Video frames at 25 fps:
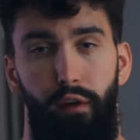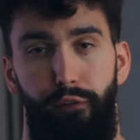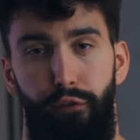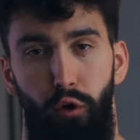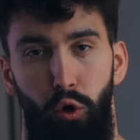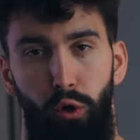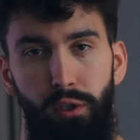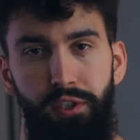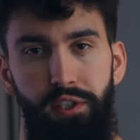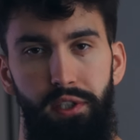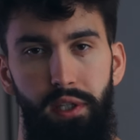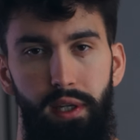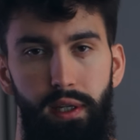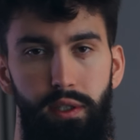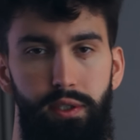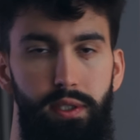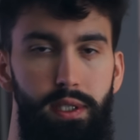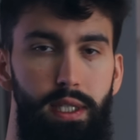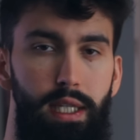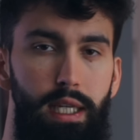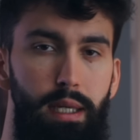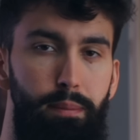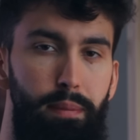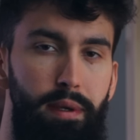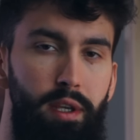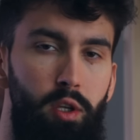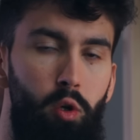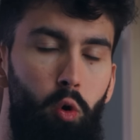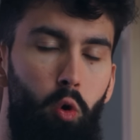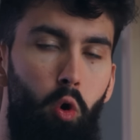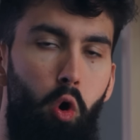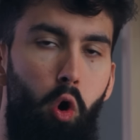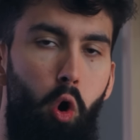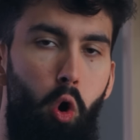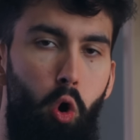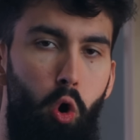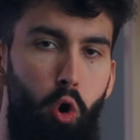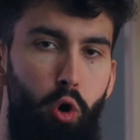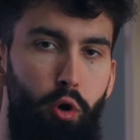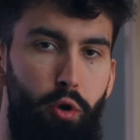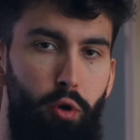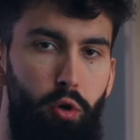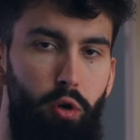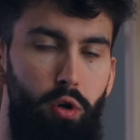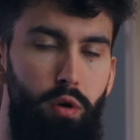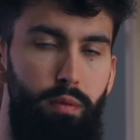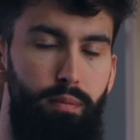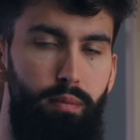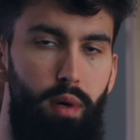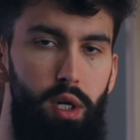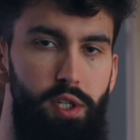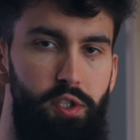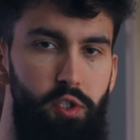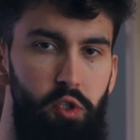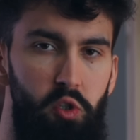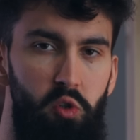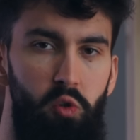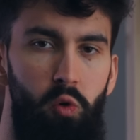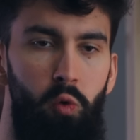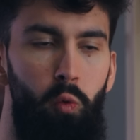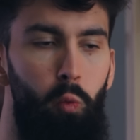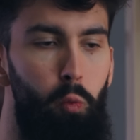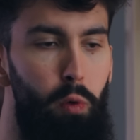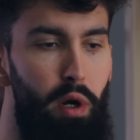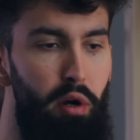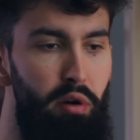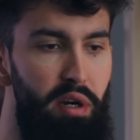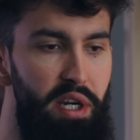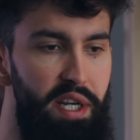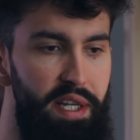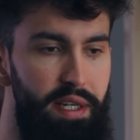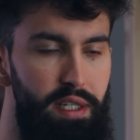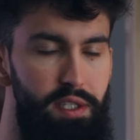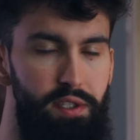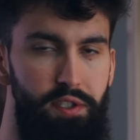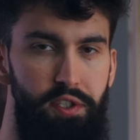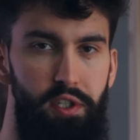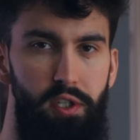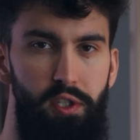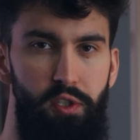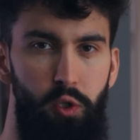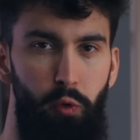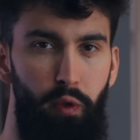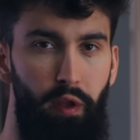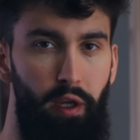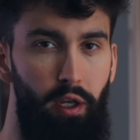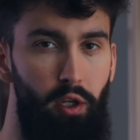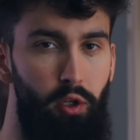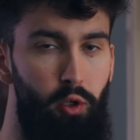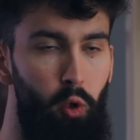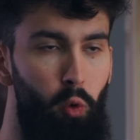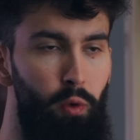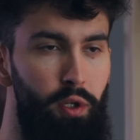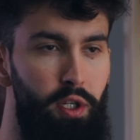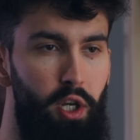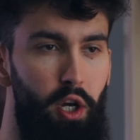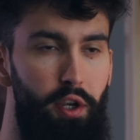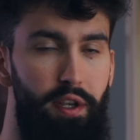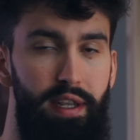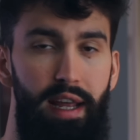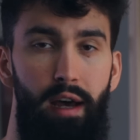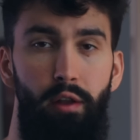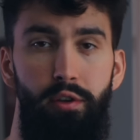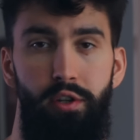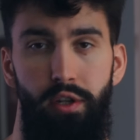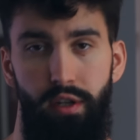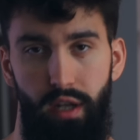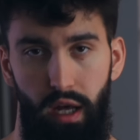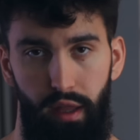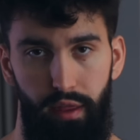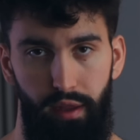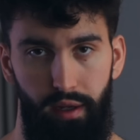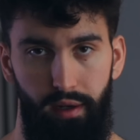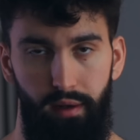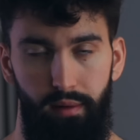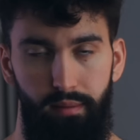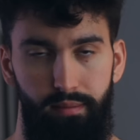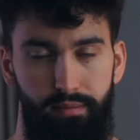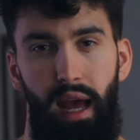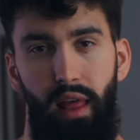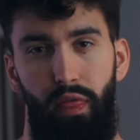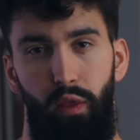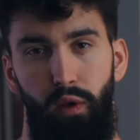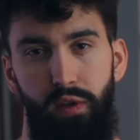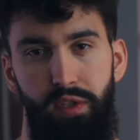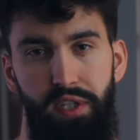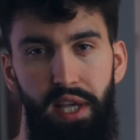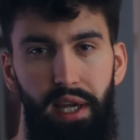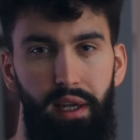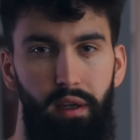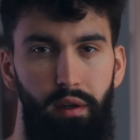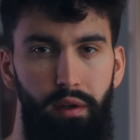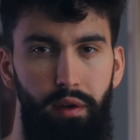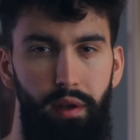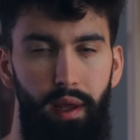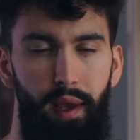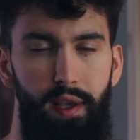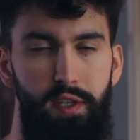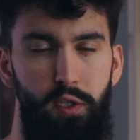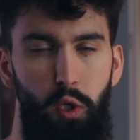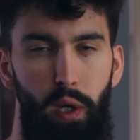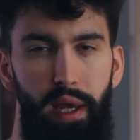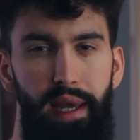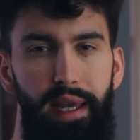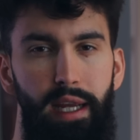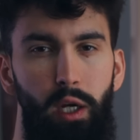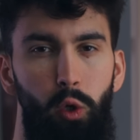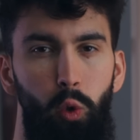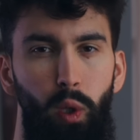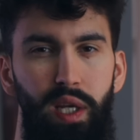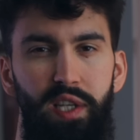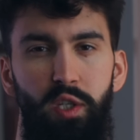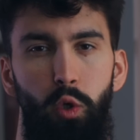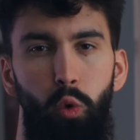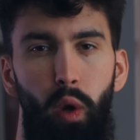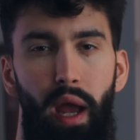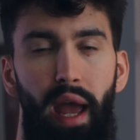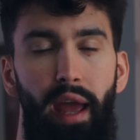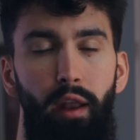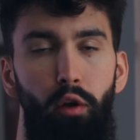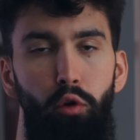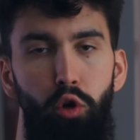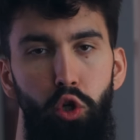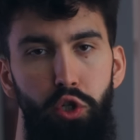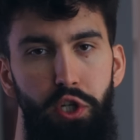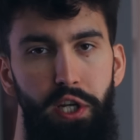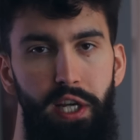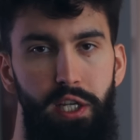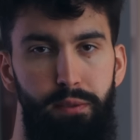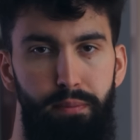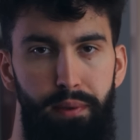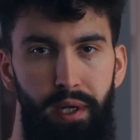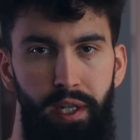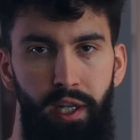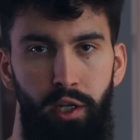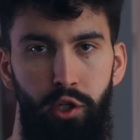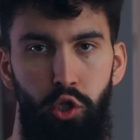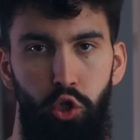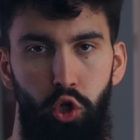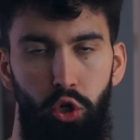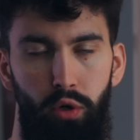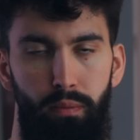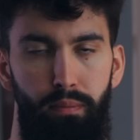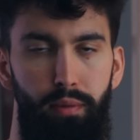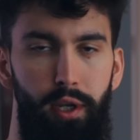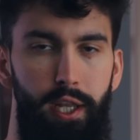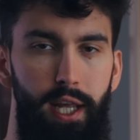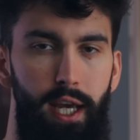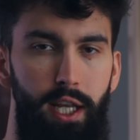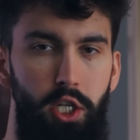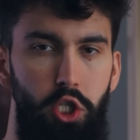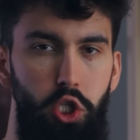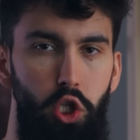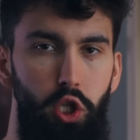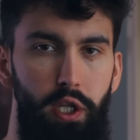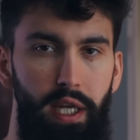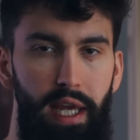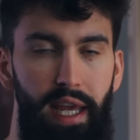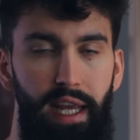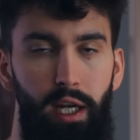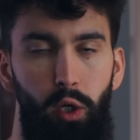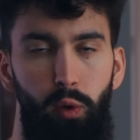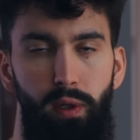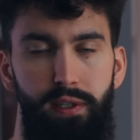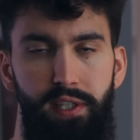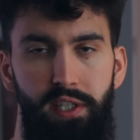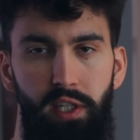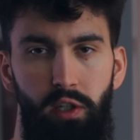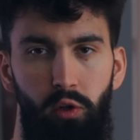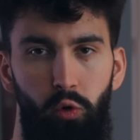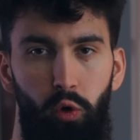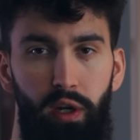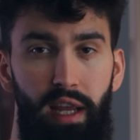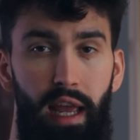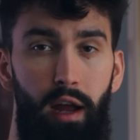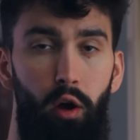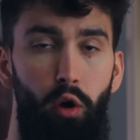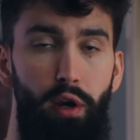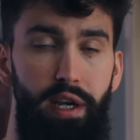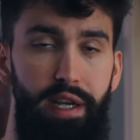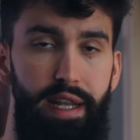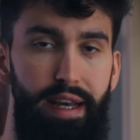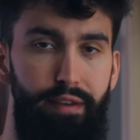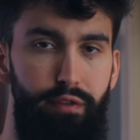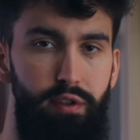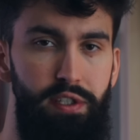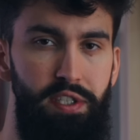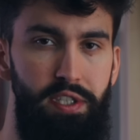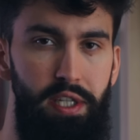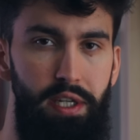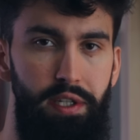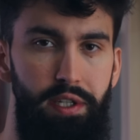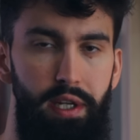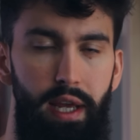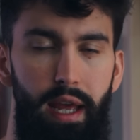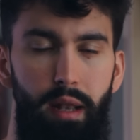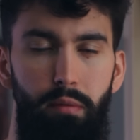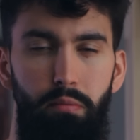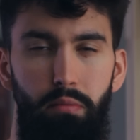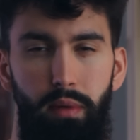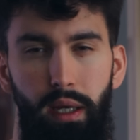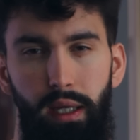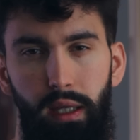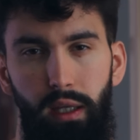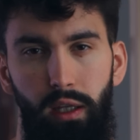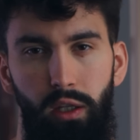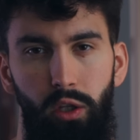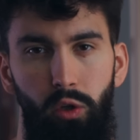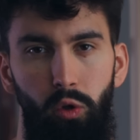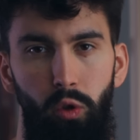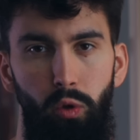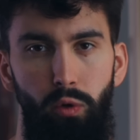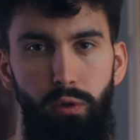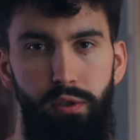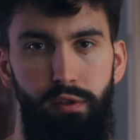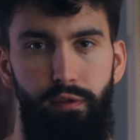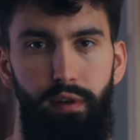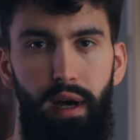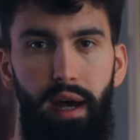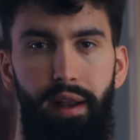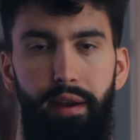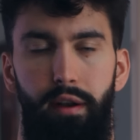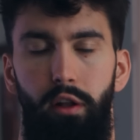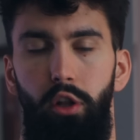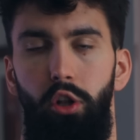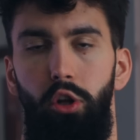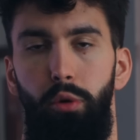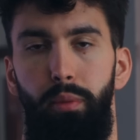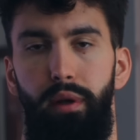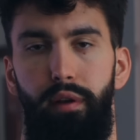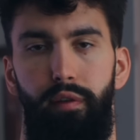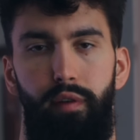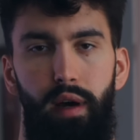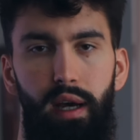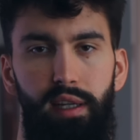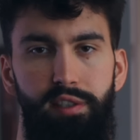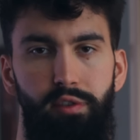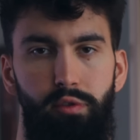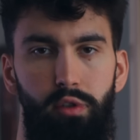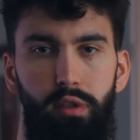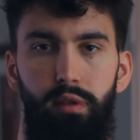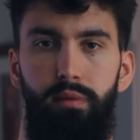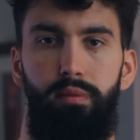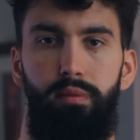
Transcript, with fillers: The first is keeping your hard-earned muscle where it is so that you don't cut down to nothing. And the second is to increase your energy expenditure, potentially increasing your calorie deficit and making you lose fat a little bit faster.